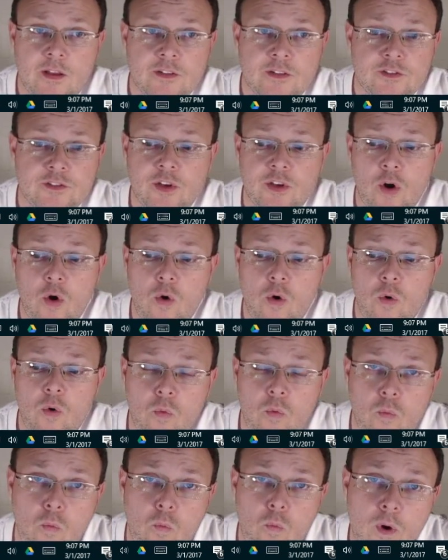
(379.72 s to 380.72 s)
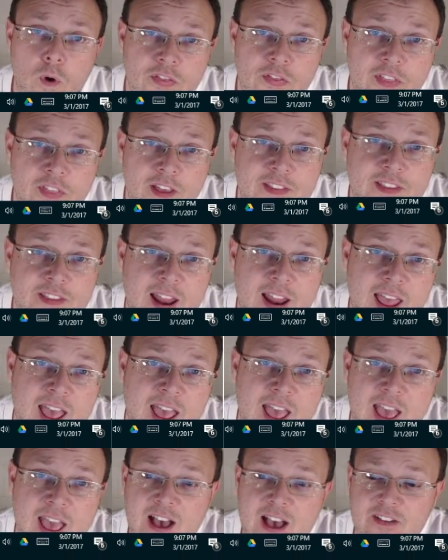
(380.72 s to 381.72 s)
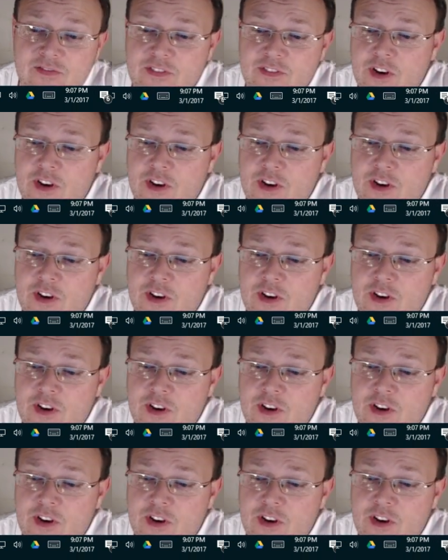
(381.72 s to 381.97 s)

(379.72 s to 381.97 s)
So one thing that I have